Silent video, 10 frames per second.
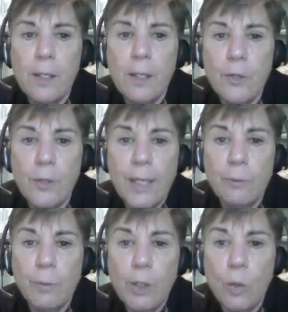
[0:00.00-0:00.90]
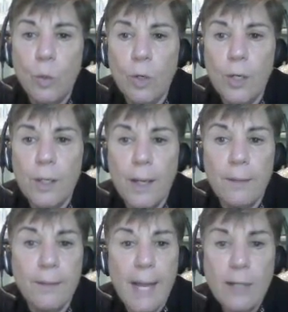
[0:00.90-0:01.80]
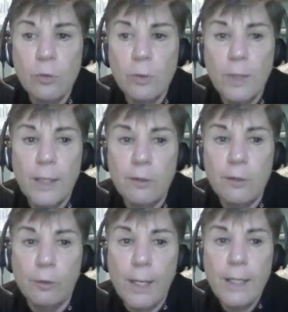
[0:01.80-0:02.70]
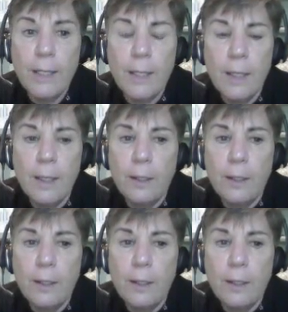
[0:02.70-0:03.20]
you can record. Natural light's great.